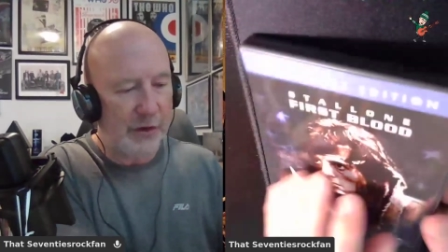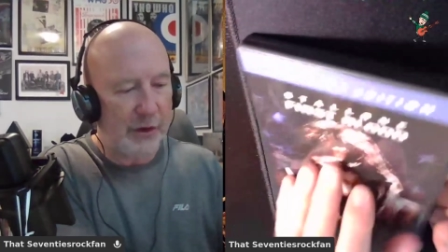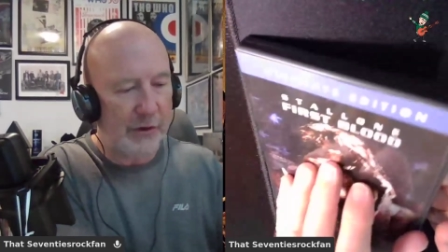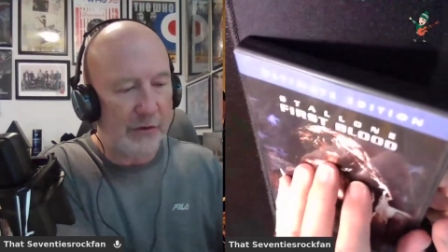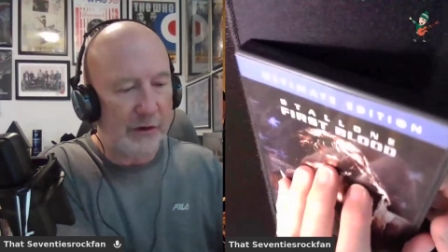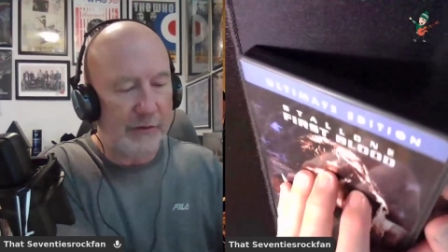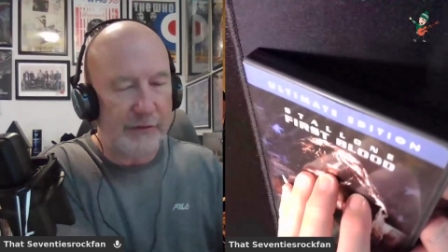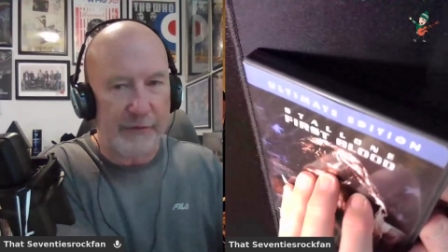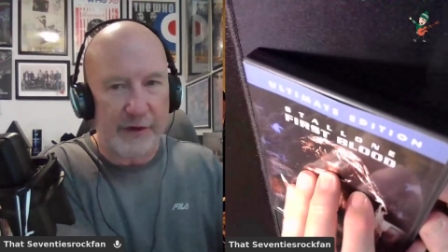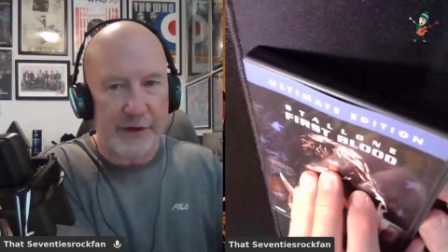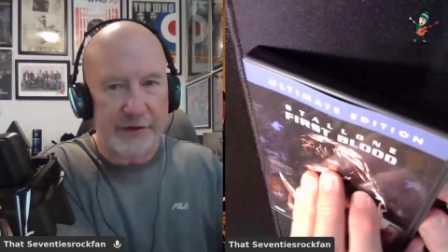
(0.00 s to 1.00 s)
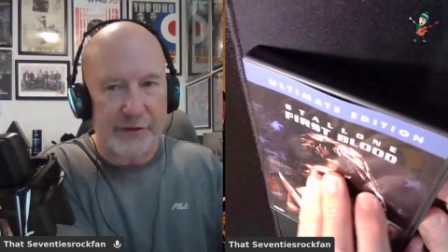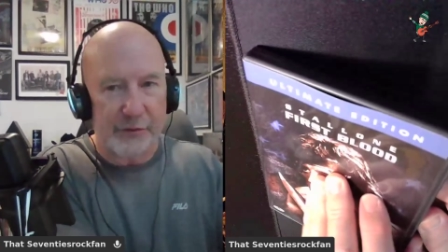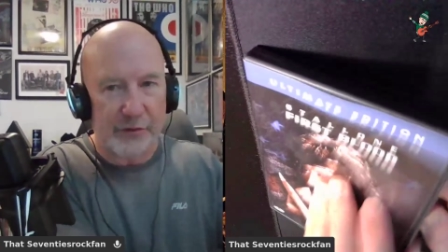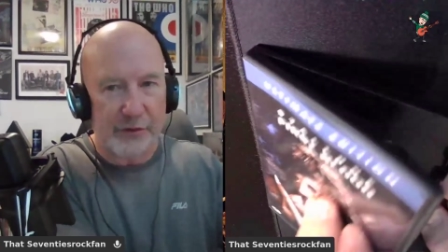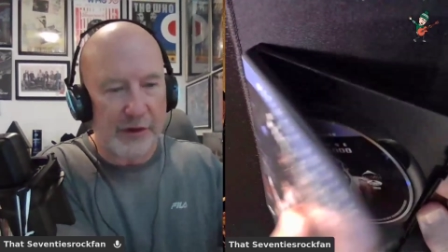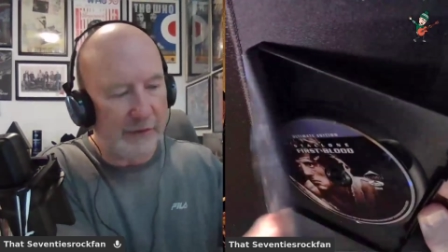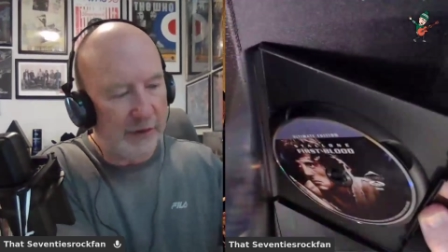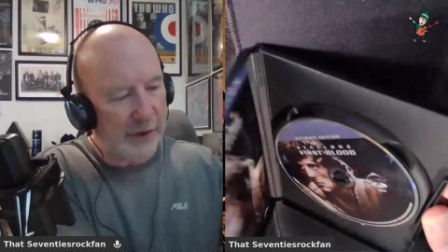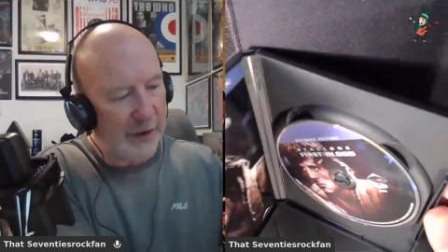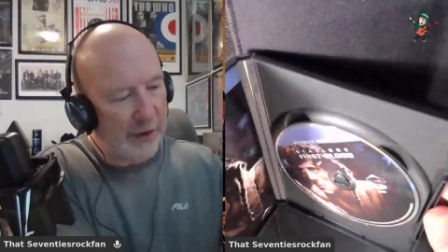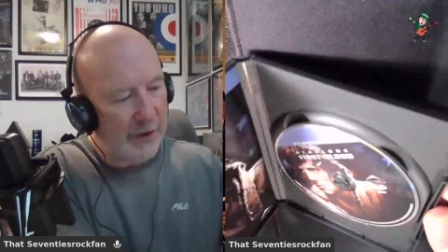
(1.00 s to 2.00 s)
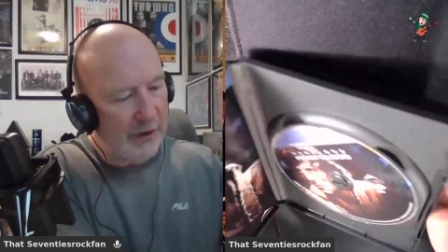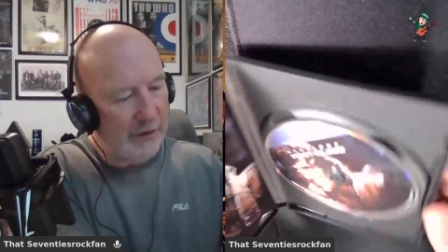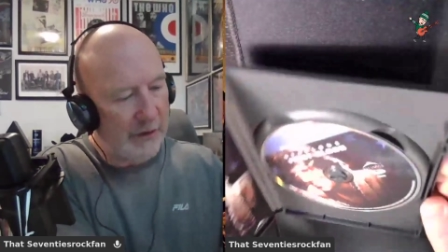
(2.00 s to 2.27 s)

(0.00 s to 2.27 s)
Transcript: you know, given it's an old D V D.